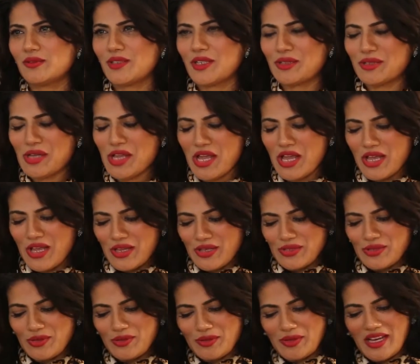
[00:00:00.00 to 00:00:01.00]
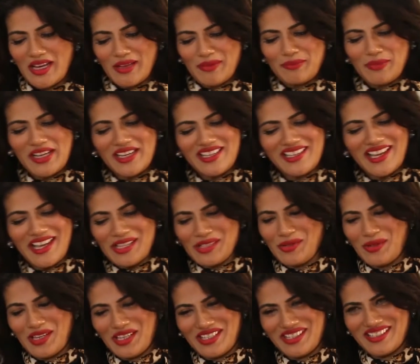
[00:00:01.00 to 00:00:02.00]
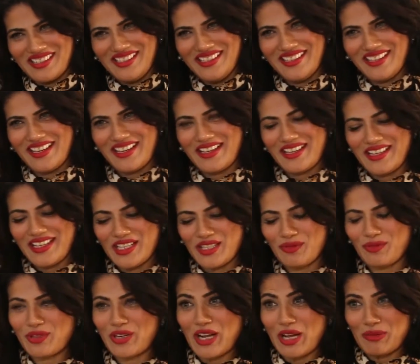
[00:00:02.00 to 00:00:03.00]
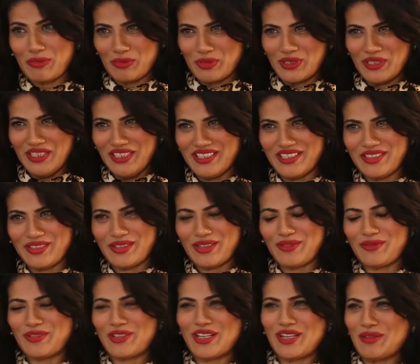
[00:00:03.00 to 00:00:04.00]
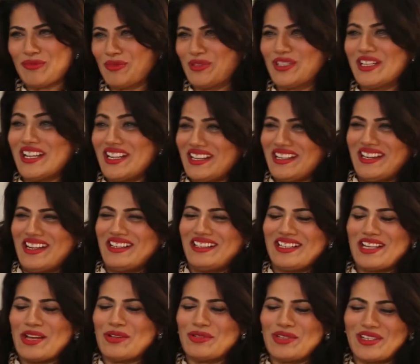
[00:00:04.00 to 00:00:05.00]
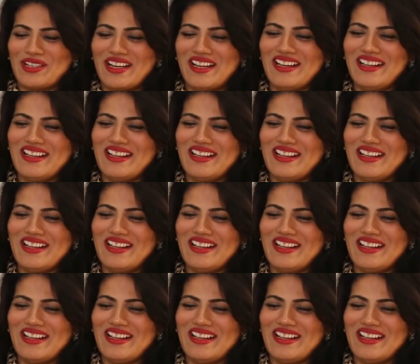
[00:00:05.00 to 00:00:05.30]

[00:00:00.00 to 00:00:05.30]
Wow. So my last question, it's for Amr, not for Amr and Cloudera.